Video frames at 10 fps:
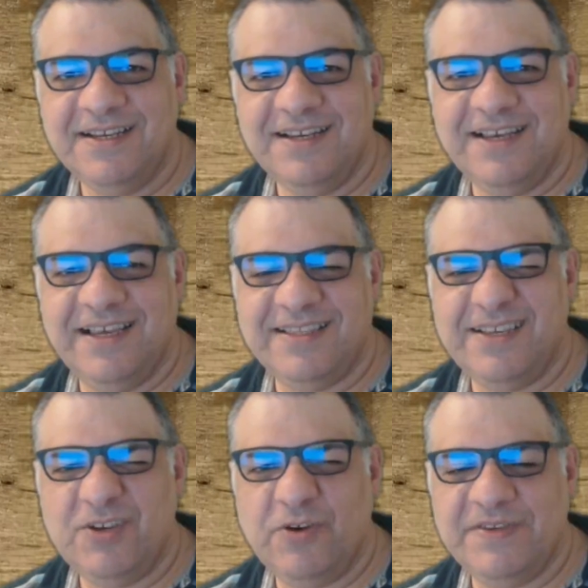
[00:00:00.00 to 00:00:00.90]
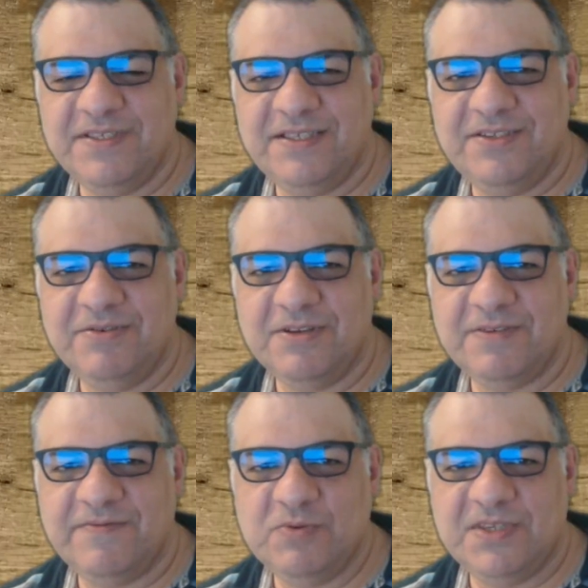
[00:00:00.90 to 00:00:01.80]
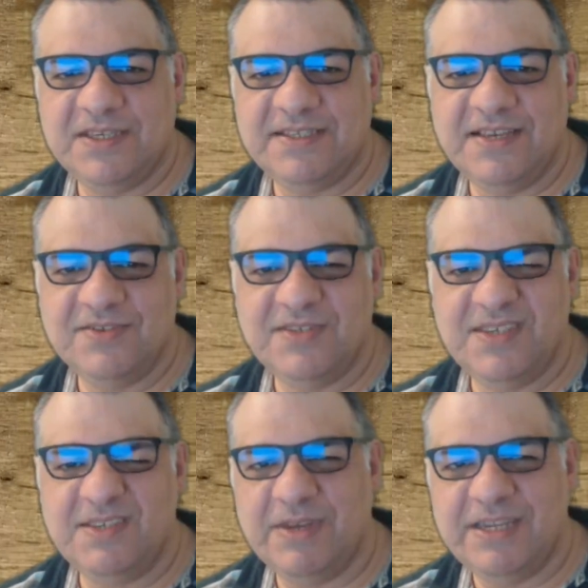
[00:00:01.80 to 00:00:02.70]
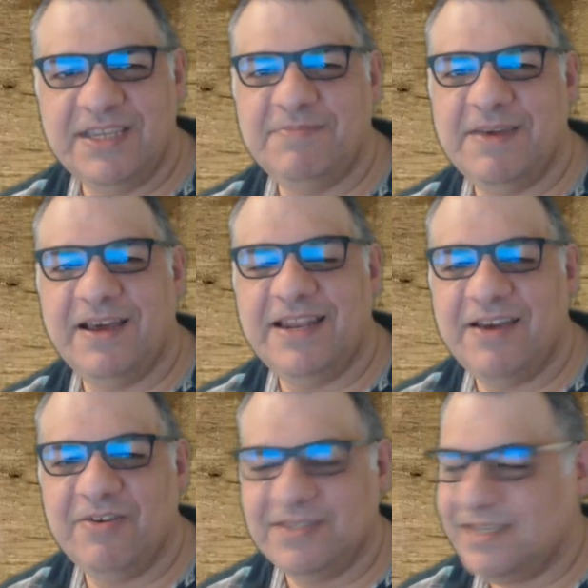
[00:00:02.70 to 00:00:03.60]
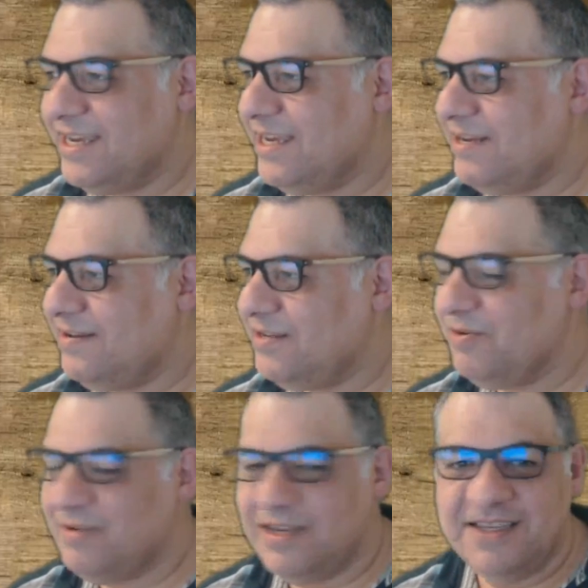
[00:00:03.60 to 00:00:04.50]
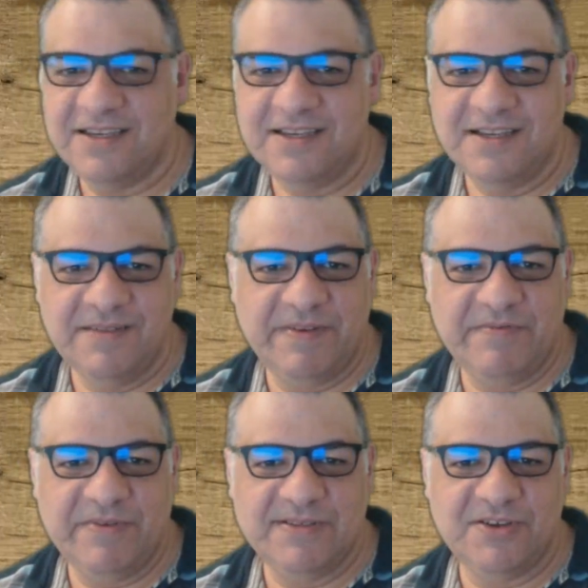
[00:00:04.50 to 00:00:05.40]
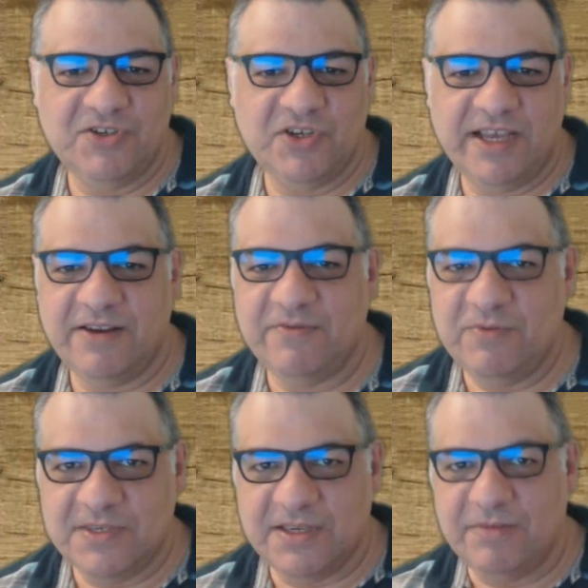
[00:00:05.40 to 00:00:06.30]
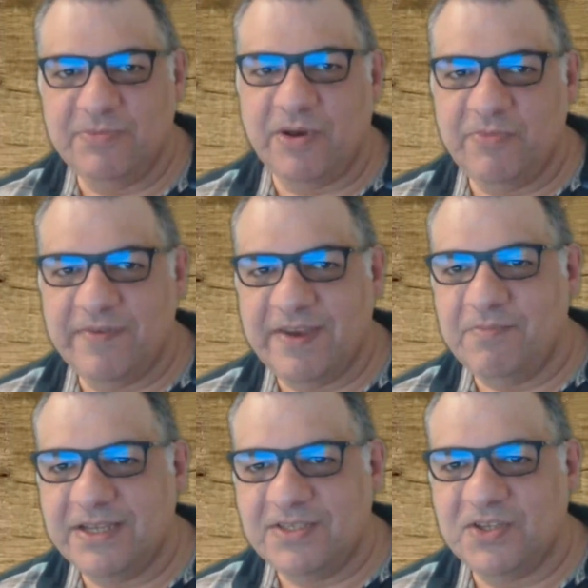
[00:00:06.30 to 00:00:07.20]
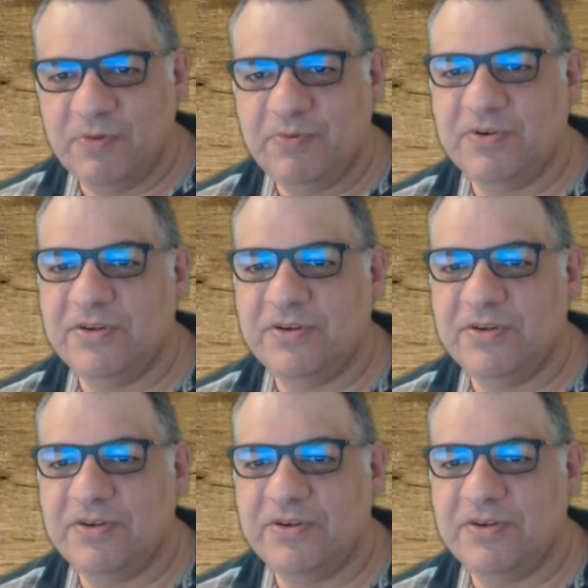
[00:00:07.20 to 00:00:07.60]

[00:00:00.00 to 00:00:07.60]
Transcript: The coffees do last 4 to 6 hours in the system, but need about an hour to kick in totally. Been researching that, and also I'm not without my top on.